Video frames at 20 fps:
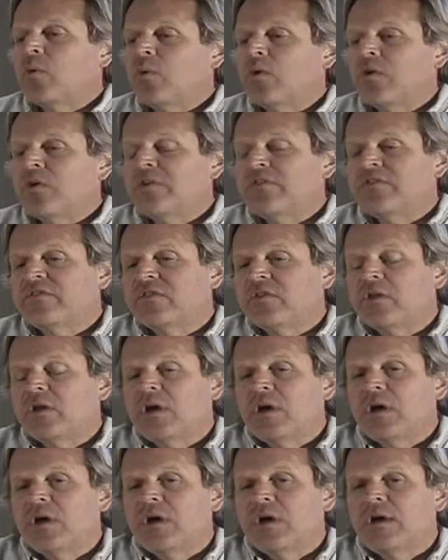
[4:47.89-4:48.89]
Wars
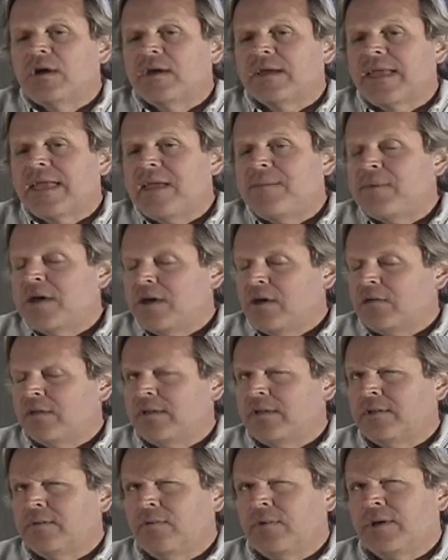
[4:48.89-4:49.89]
came out
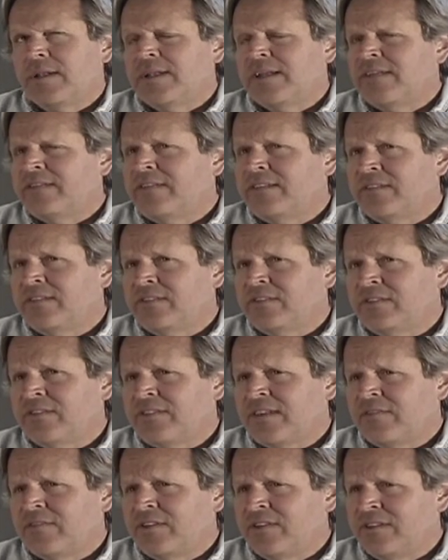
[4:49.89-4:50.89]
in
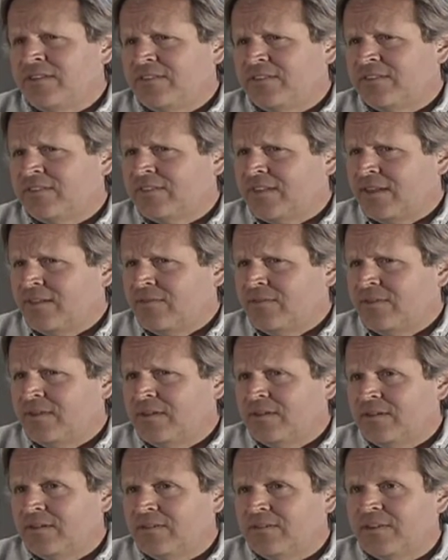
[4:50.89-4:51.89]

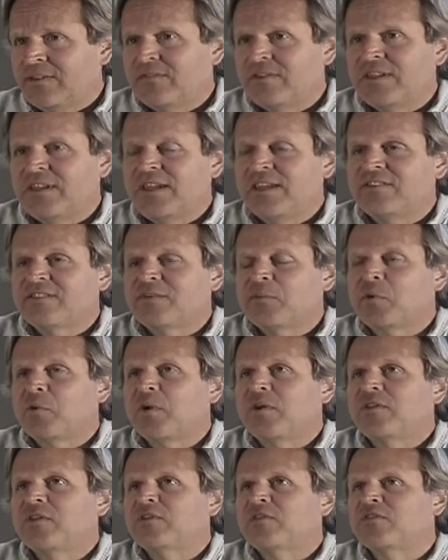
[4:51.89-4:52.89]
1977, 78, somewhere
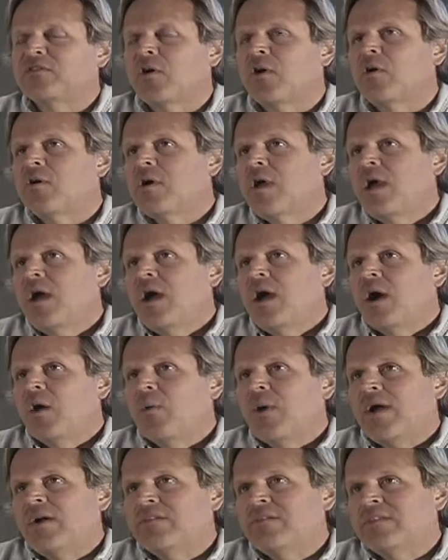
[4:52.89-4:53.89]
around there. So
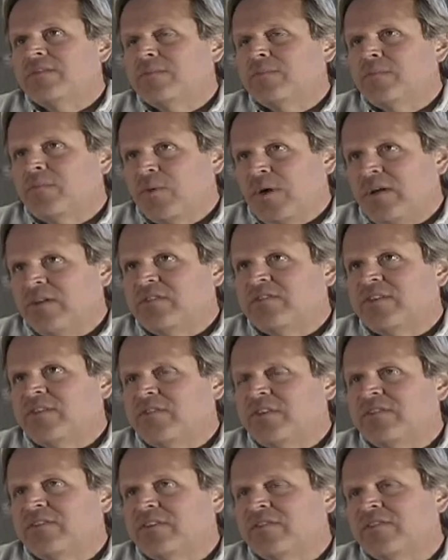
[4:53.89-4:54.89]
around
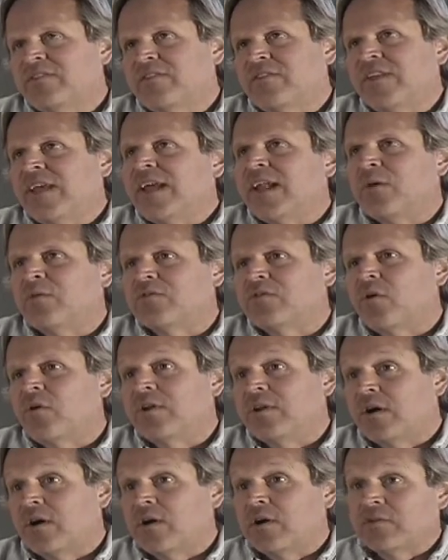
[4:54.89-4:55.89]
77, 78, I was
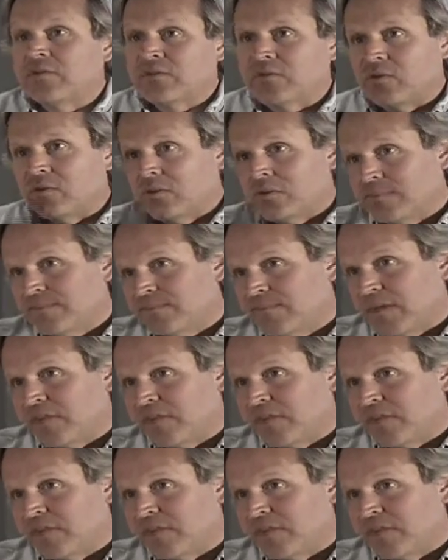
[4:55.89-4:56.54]
going to art school.